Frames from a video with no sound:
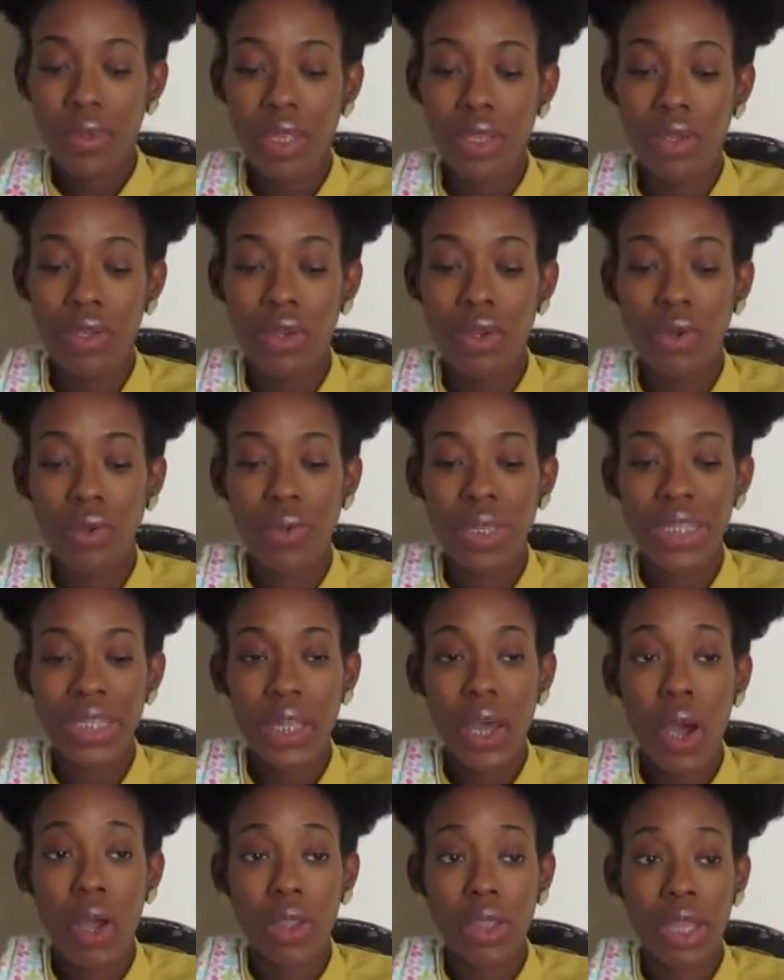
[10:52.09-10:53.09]
you know, we
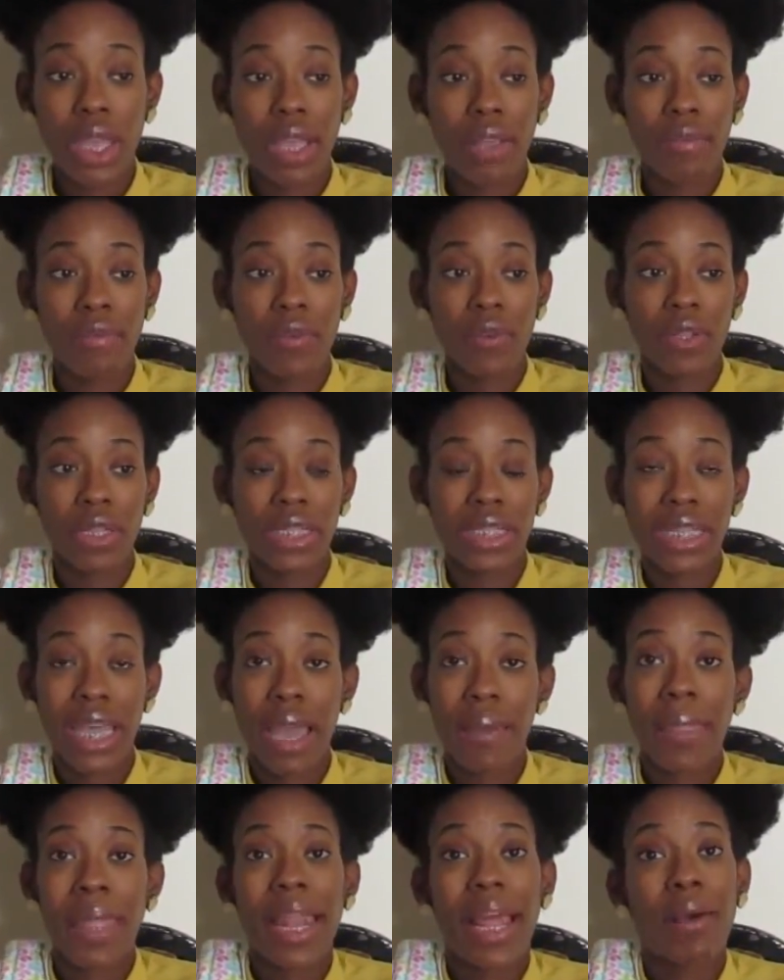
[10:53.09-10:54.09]
talked for the
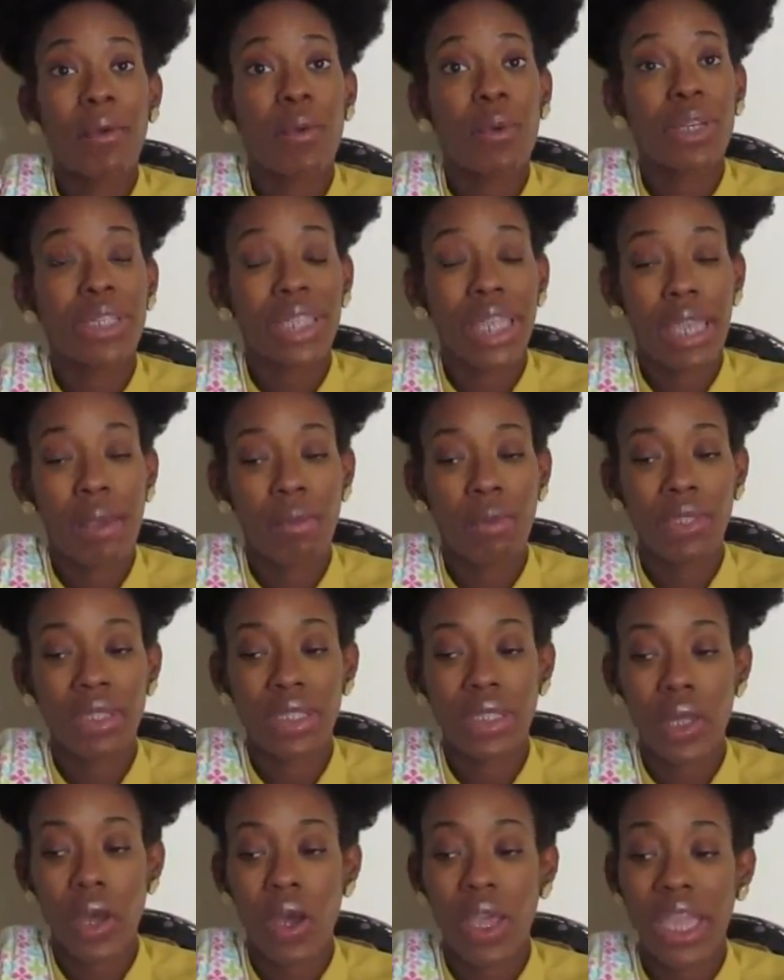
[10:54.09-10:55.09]
time that I was able to
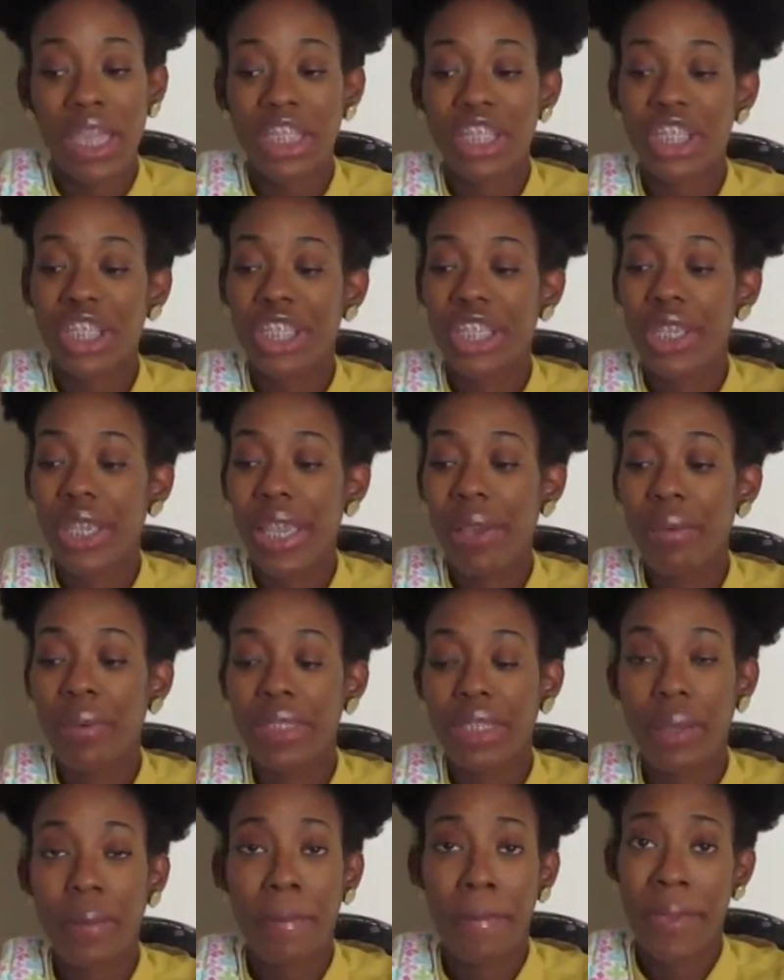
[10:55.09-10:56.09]
talk, and she was
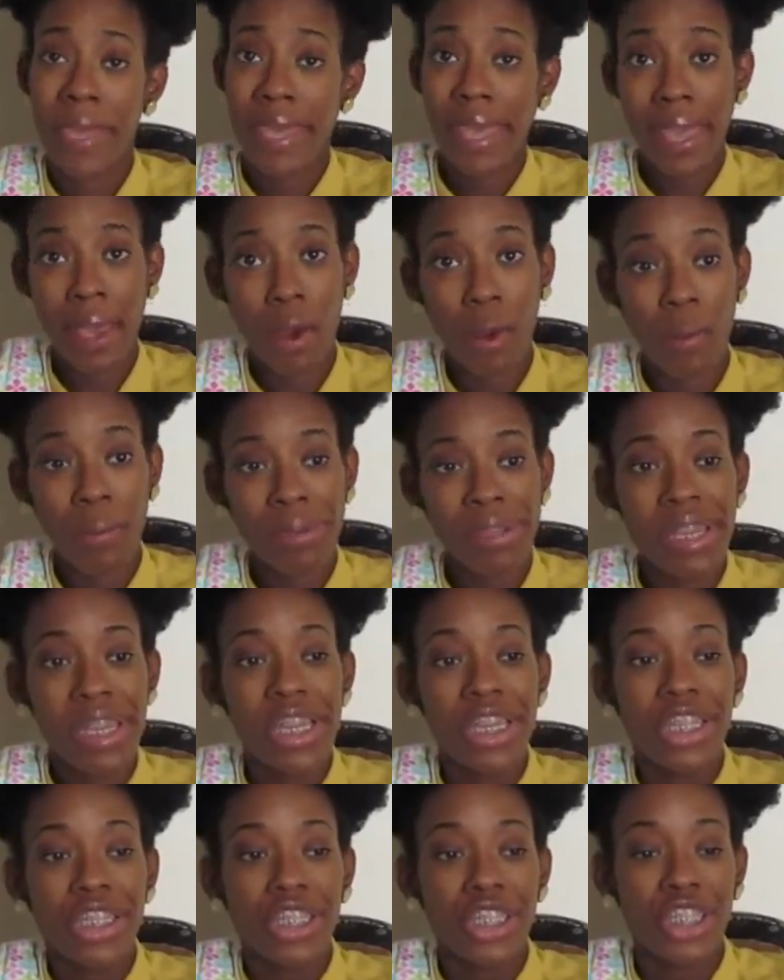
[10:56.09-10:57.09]
a big help.
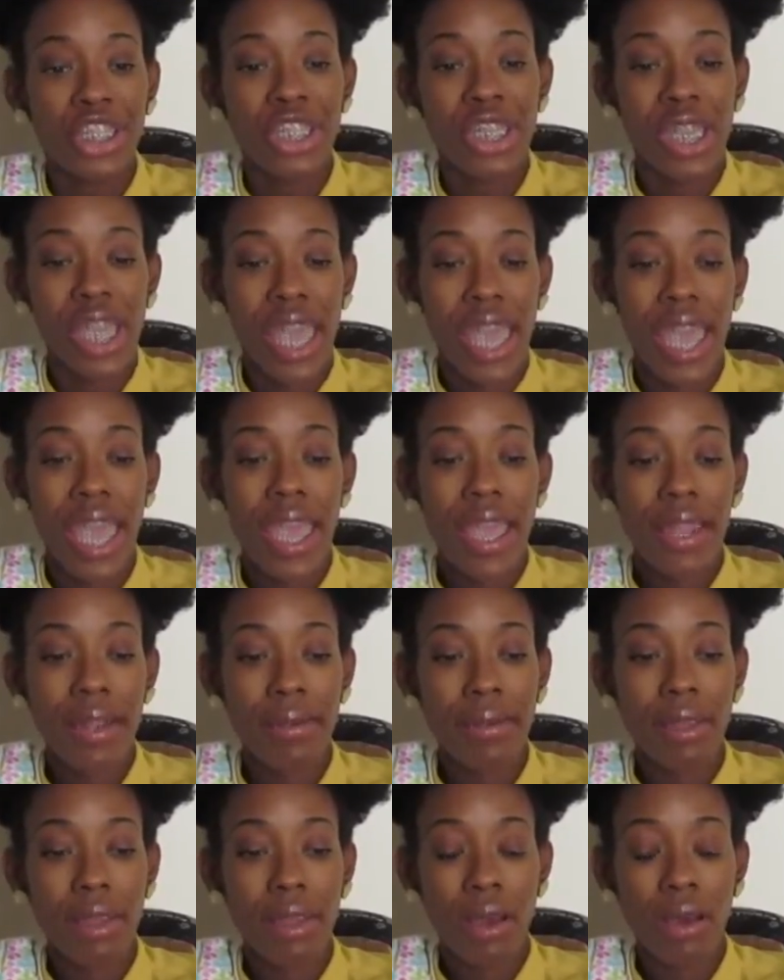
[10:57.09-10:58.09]
She had
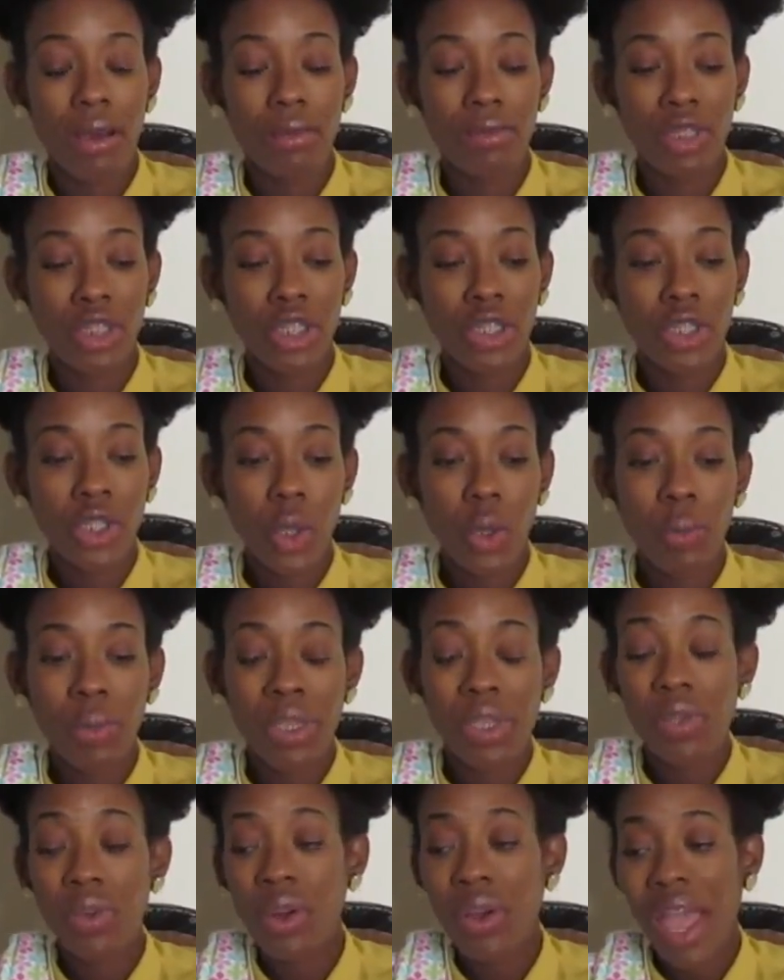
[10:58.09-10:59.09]
she told me,
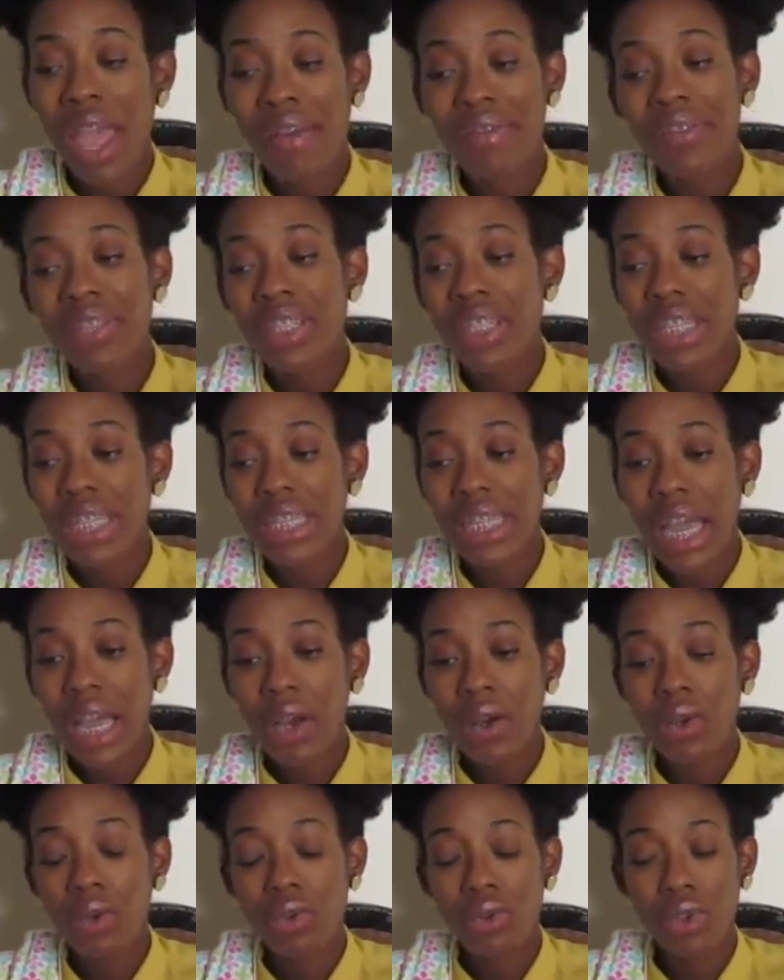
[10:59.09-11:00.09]
you don't have to lay
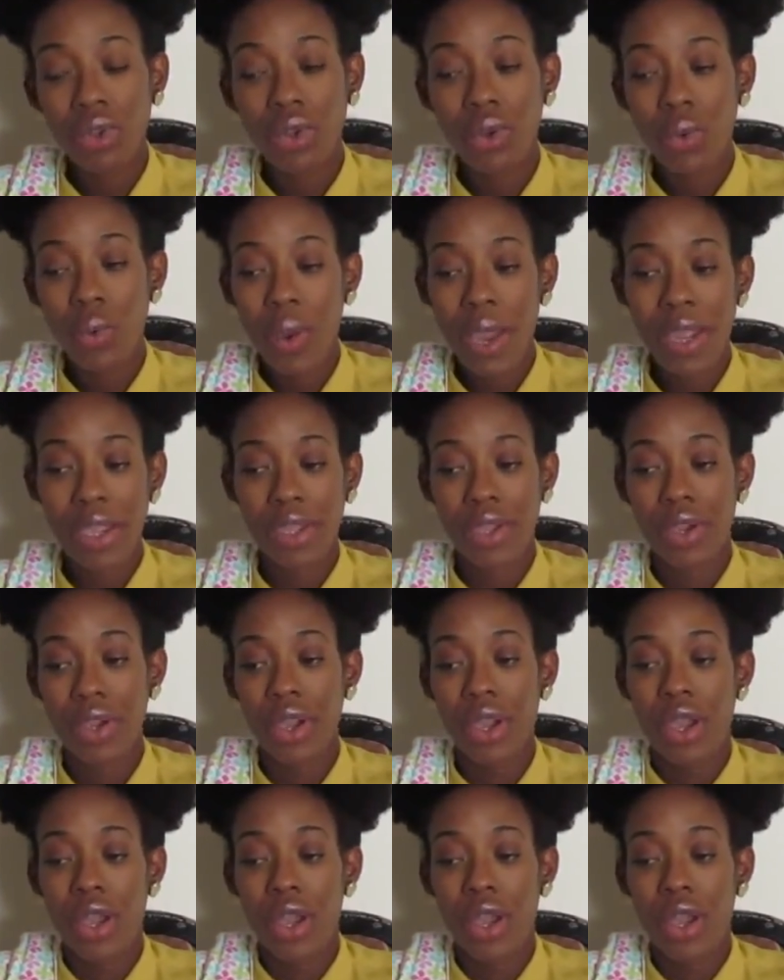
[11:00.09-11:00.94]
down, you know, while you're